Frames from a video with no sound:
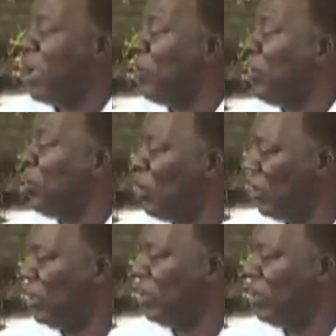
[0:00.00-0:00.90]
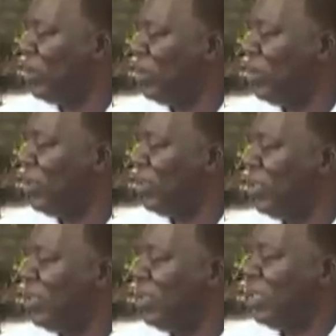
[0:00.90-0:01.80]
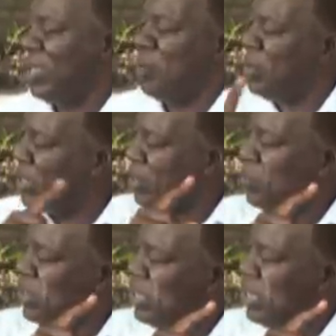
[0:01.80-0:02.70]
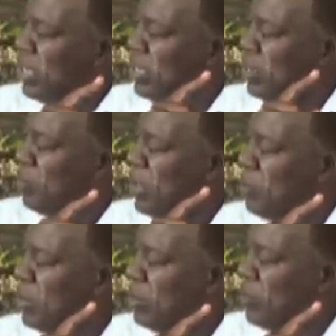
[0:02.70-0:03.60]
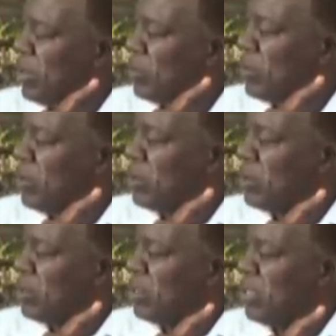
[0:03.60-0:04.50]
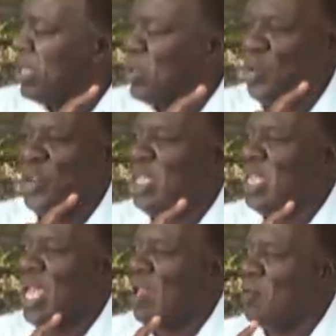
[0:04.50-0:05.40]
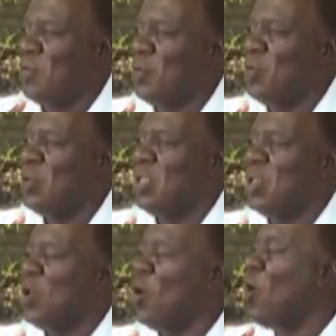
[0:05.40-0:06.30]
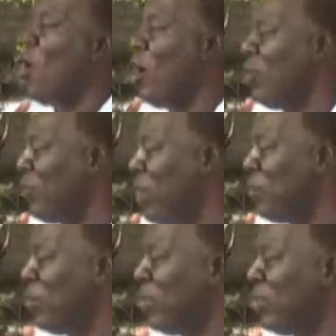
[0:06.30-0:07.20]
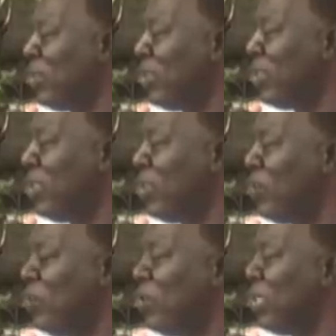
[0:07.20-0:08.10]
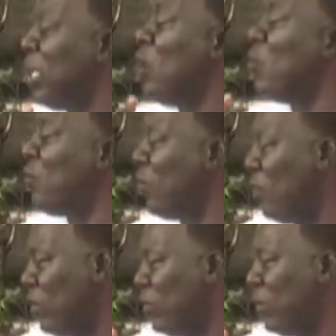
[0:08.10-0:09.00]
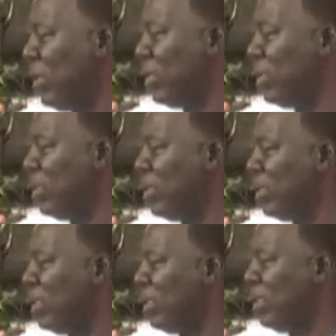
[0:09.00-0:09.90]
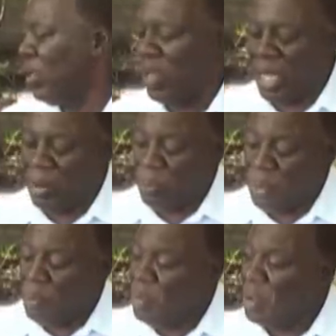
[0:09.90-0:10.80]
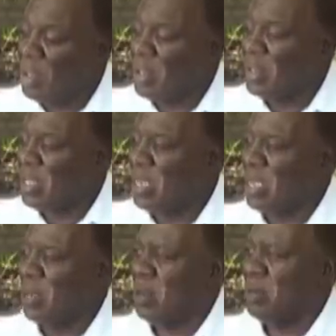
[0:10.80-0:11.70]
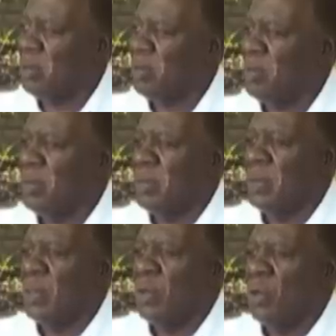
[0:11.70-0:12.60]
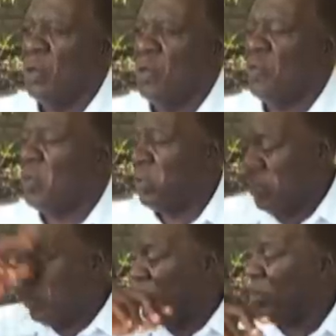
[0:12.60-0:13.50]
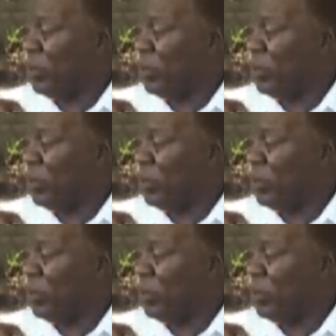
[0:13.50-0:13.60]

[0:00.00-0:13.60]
barring none, a meeting was held at the Department of Agriculture. You didn't have to call farmers. They look forward to it. And we were selling over